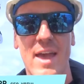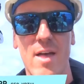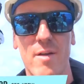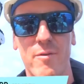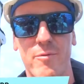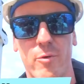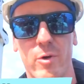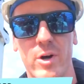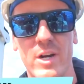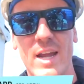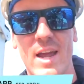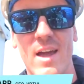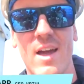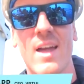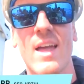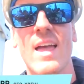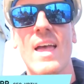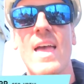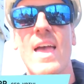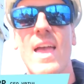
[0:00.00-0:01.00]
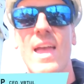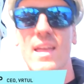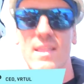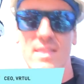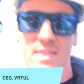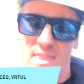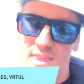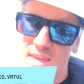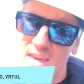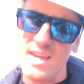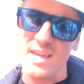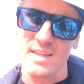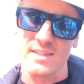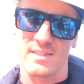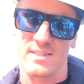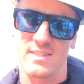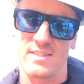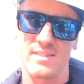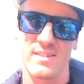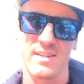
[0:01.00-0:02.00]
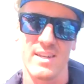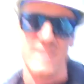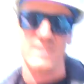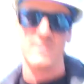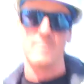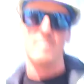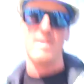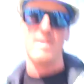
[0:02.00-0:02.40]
California, and this is a